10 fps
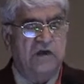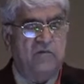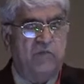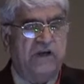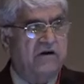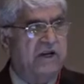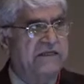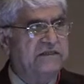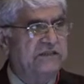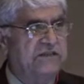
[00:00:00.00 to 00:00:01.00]

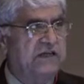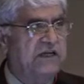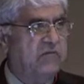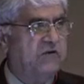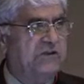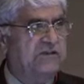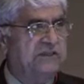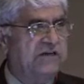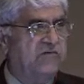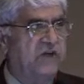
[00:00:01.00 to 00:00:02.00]
mineralization inhibitors
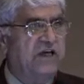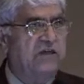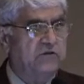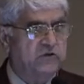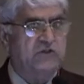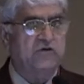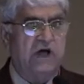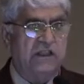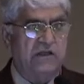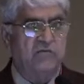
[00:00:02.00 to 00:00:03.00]
that we used to
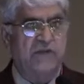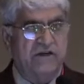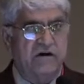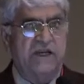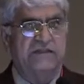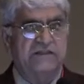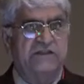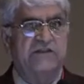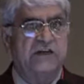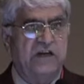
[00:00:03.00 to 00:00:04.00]
call them
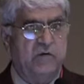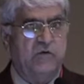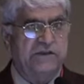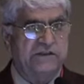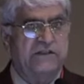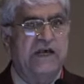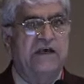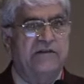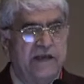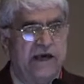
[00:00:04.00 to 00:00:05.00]
mineralization inhibitors,
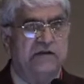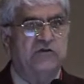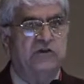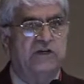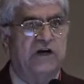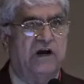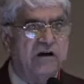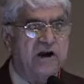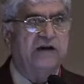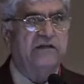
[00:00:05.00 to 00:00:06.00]
they actually are
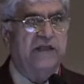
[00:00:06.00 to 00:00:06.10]
not.